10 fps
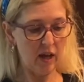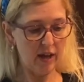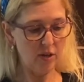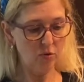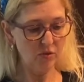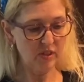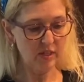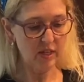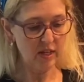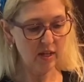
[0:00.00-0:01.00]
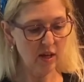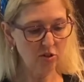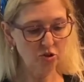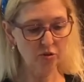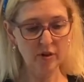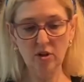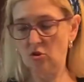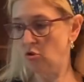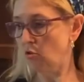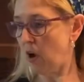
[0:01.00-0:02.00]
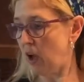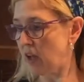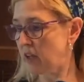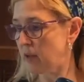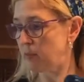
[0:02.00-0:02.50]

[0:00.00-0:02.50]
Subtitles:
I use the Country Crock